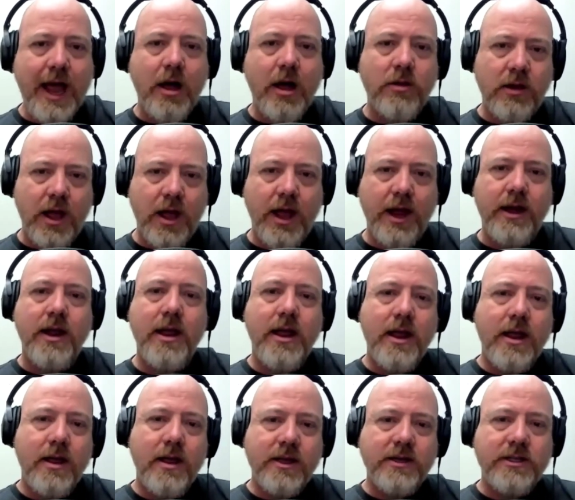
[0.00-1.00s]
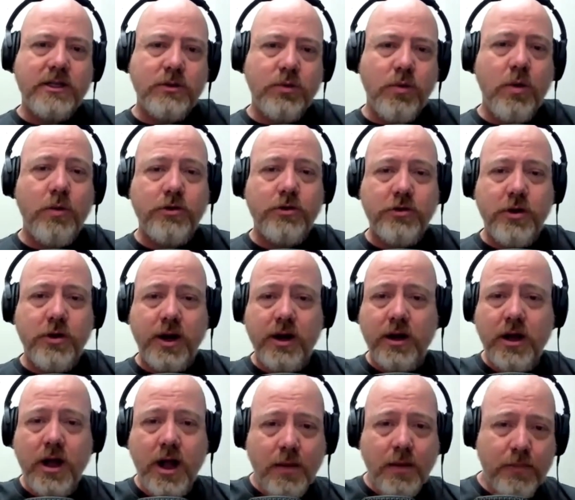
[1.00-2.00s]
outline this is what we're trying to
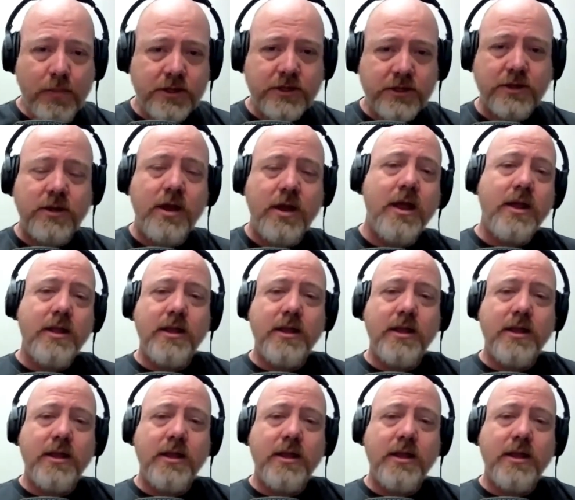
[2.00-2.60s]
accomplish.